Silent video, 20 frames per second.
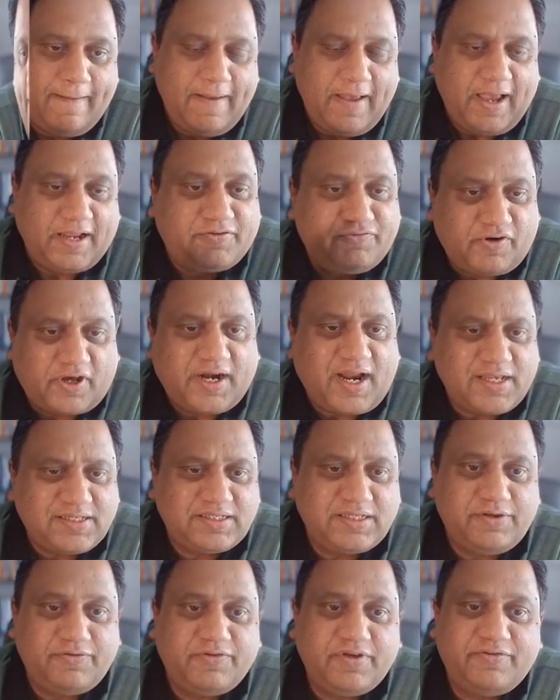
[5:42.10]
At
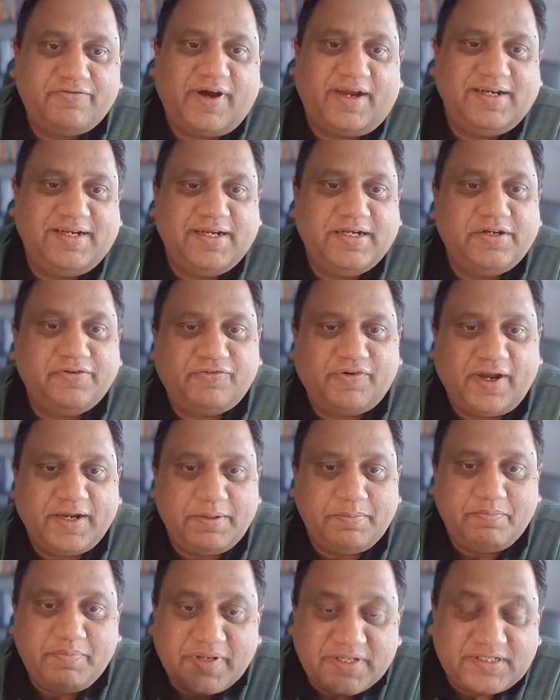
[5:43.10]
Varasi, we've
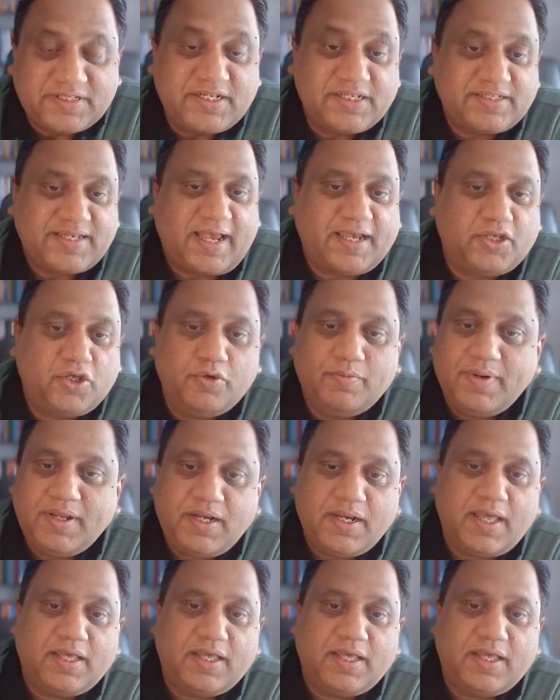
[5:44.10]
identified business acumen